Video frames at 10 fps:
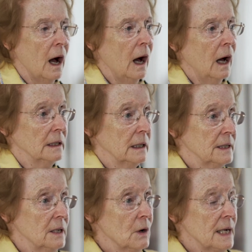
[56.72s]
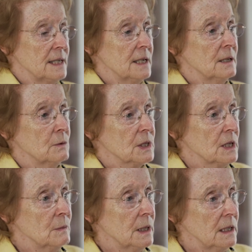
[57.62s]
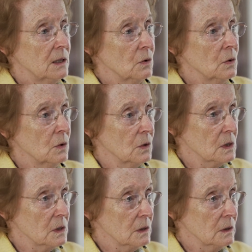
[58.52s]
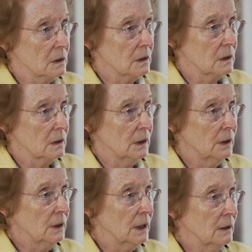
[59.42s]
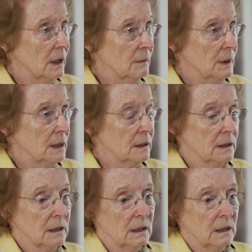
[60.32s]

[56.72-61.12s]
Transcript: I had no idea there were so many doors. You know, I mean,